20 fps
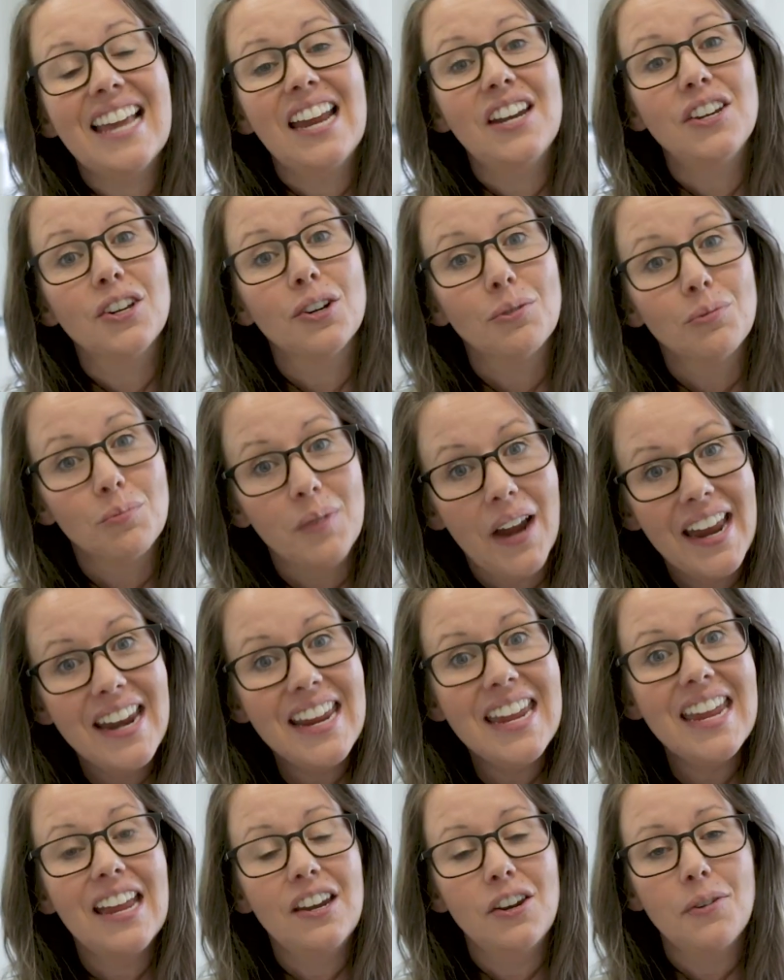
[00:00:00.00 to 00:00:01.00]
and you're
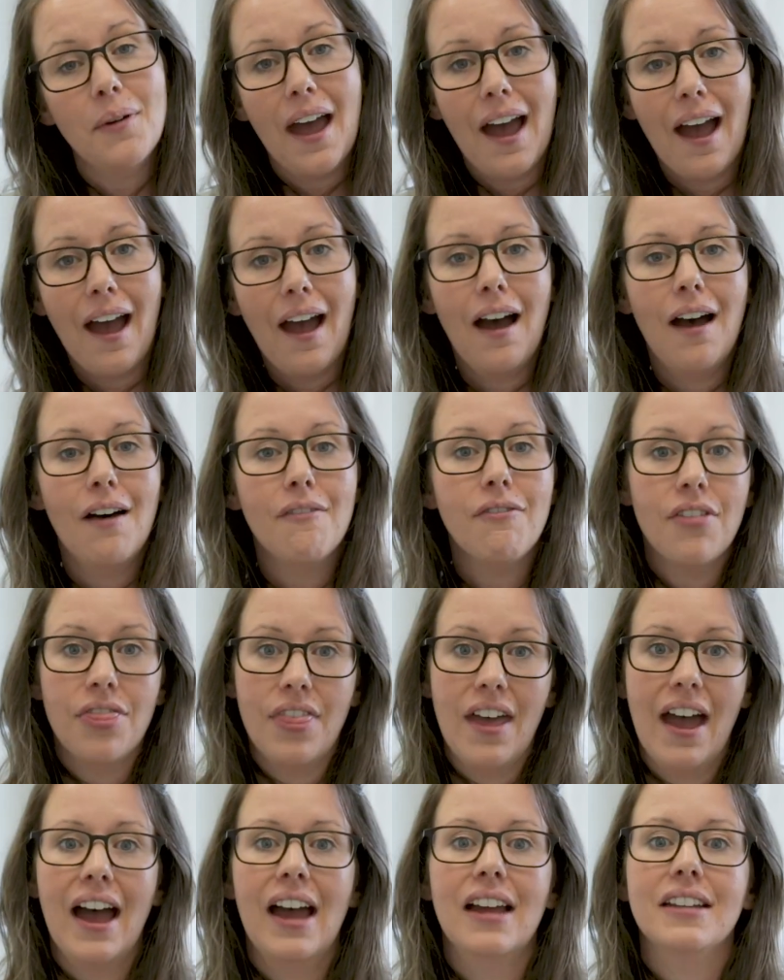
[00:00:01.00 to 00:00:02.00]
ready and you have
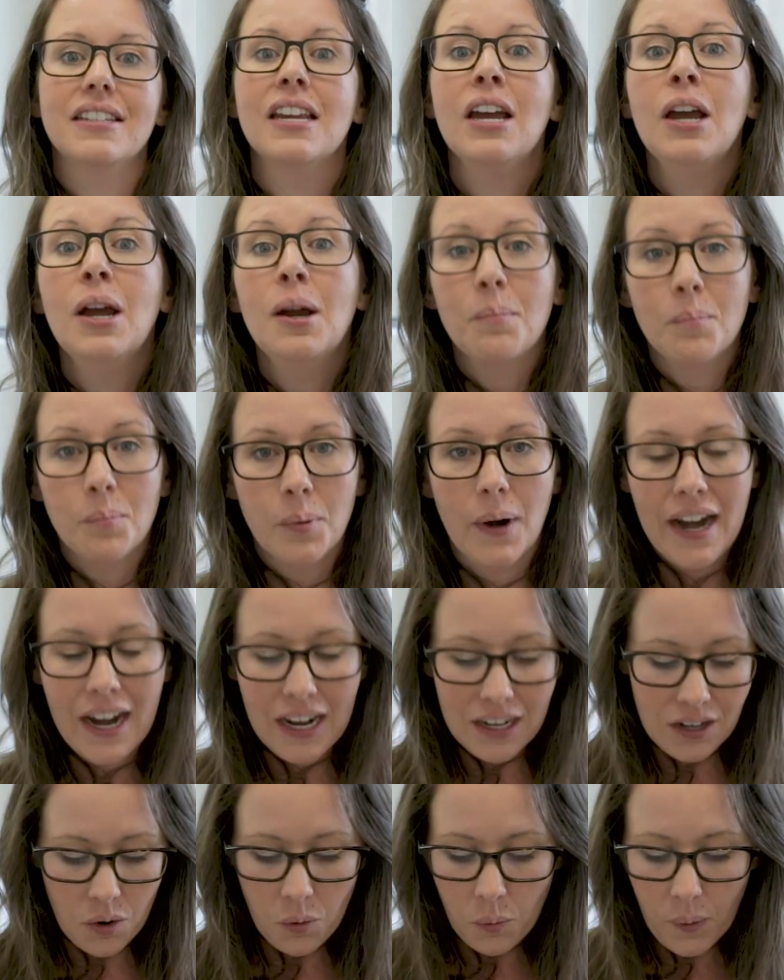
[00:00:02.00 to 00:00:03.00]
that
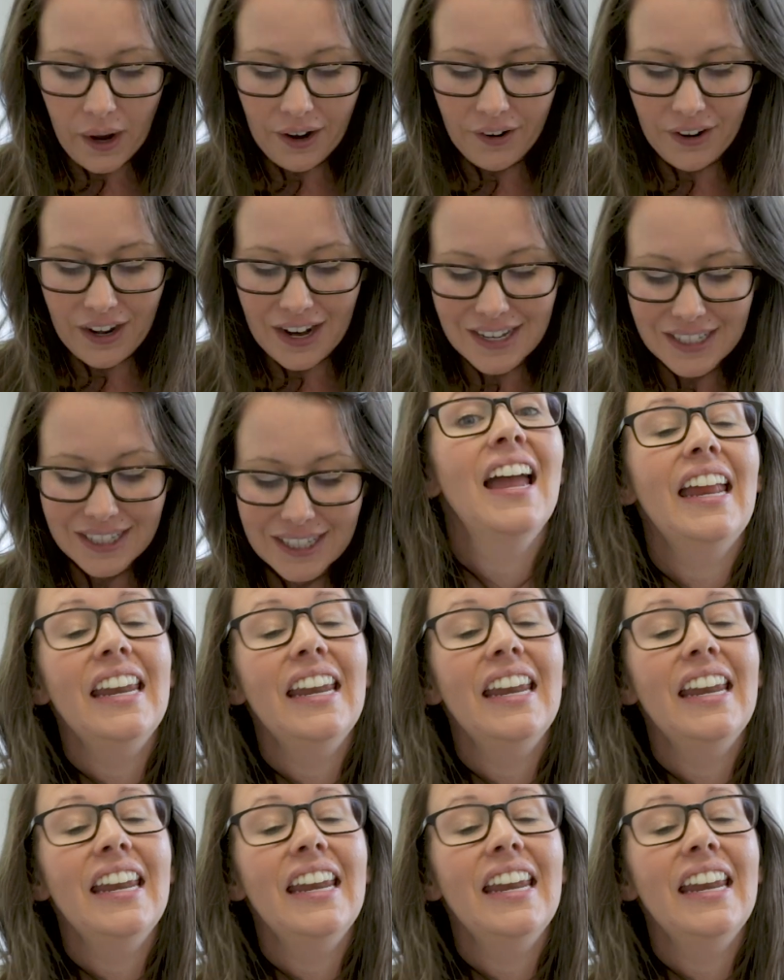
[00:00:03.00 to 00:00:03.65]
brand awareness.